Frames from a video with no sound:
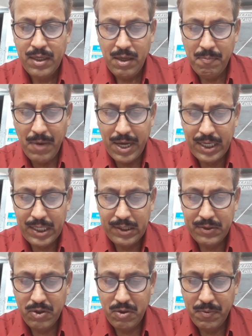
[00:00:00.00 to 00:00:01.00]

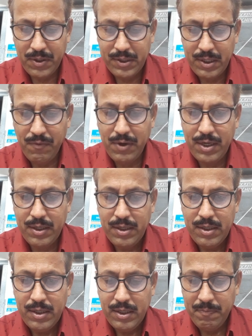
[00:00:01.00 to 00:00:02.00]
manganese 0.7,
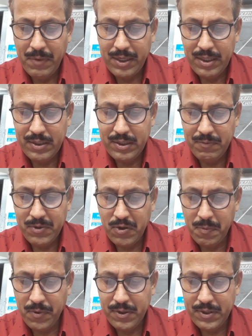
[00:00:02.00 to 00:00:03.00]
magnesium
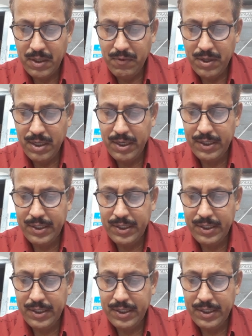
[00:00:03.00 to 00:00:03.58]
0.7,